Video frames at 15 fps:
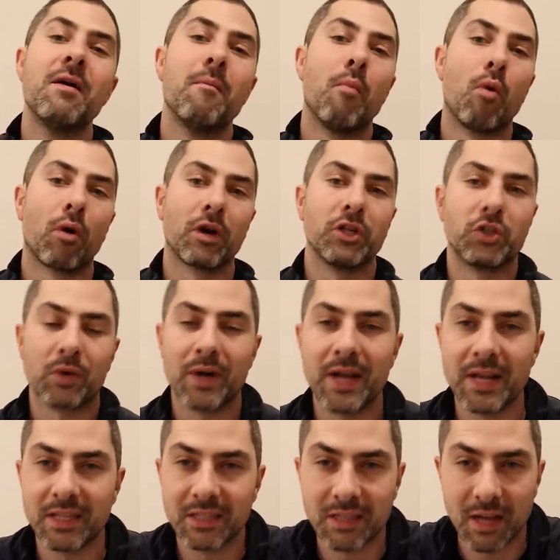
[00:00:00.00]
Mortgage
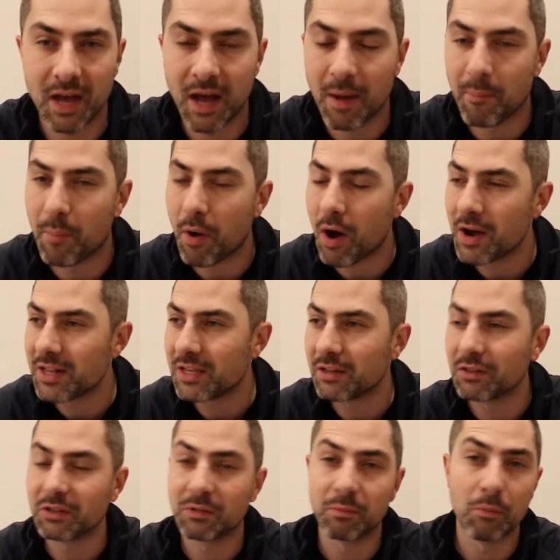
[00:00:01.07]
rates, uh, bond
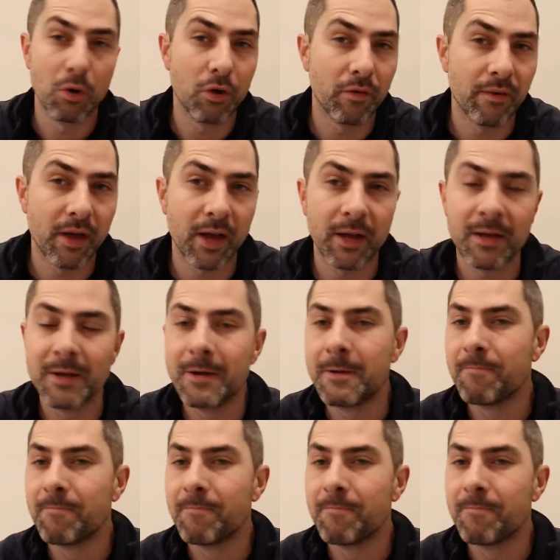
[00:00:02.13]
yields moving.